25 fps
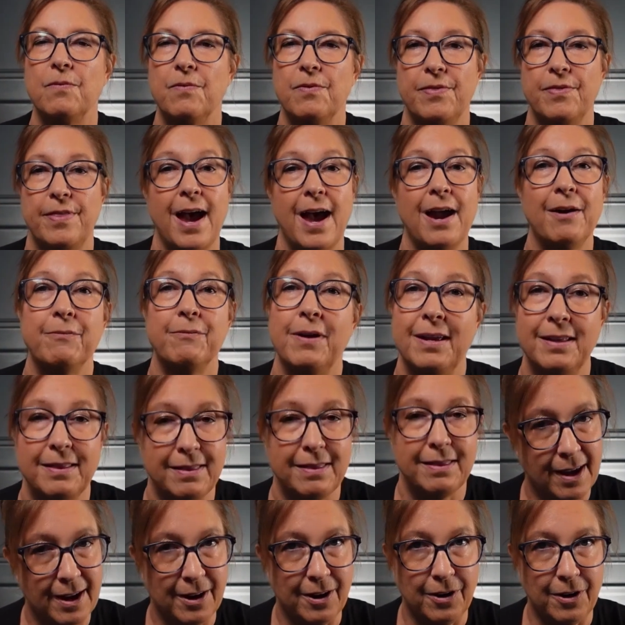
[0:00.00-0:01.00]
That
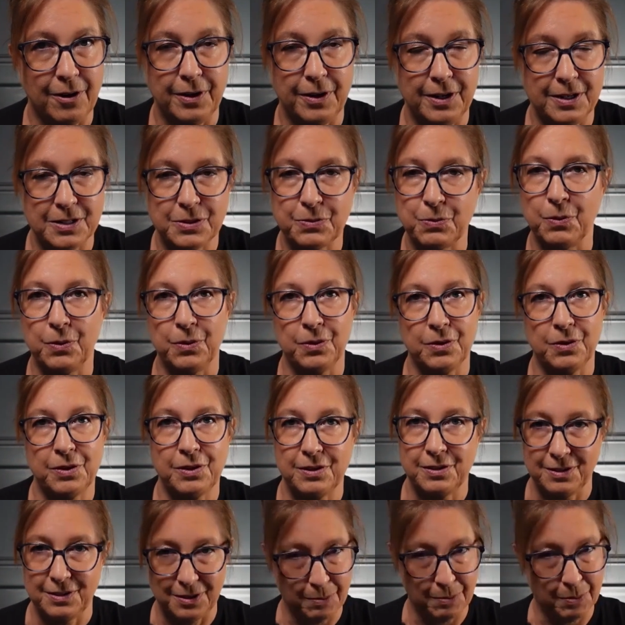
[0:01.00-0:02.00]
right there is
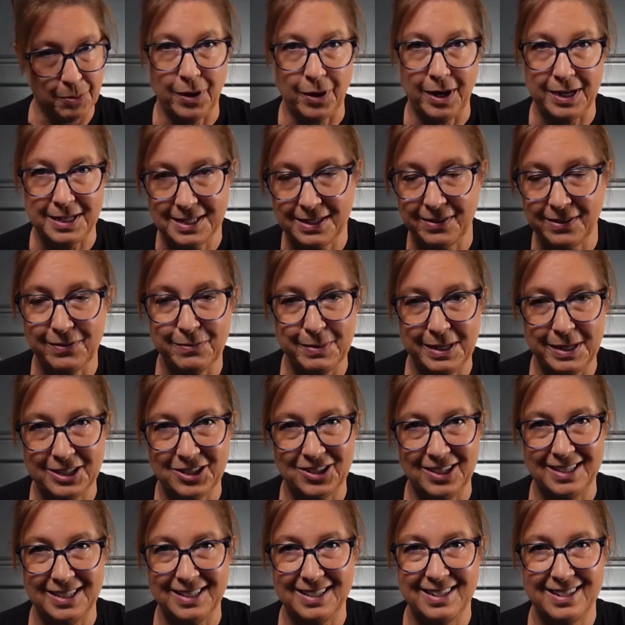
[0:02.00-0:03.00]
worth the price of
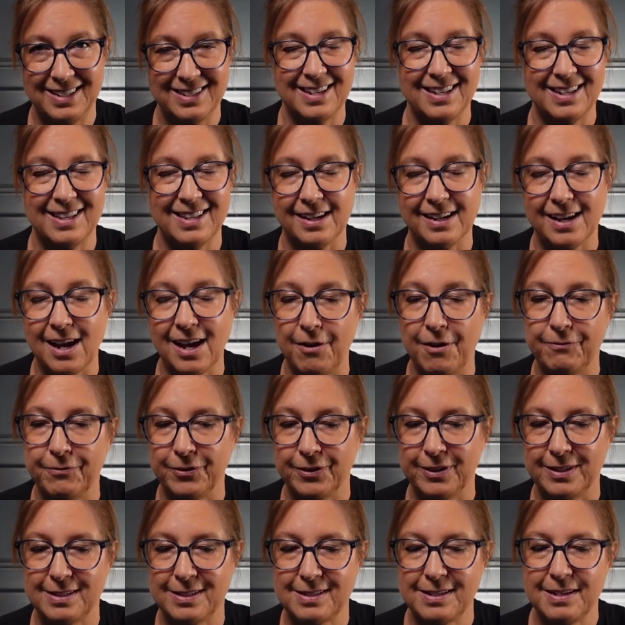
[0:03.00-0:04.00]
admission to the
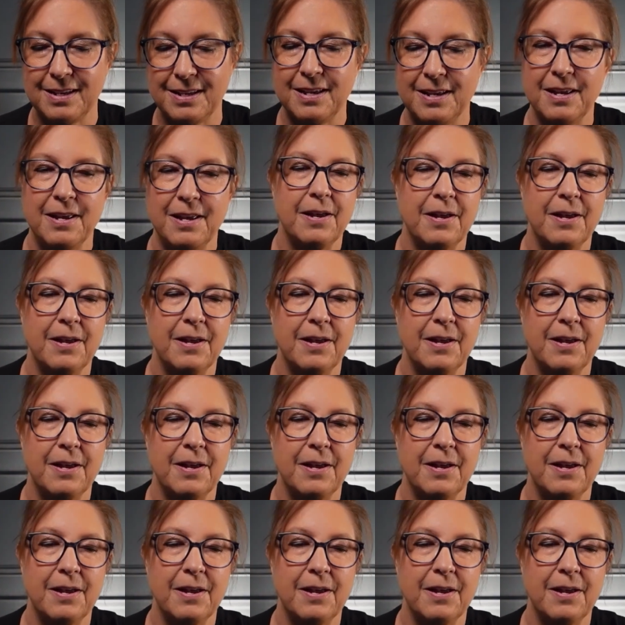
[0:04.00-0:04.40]
conference.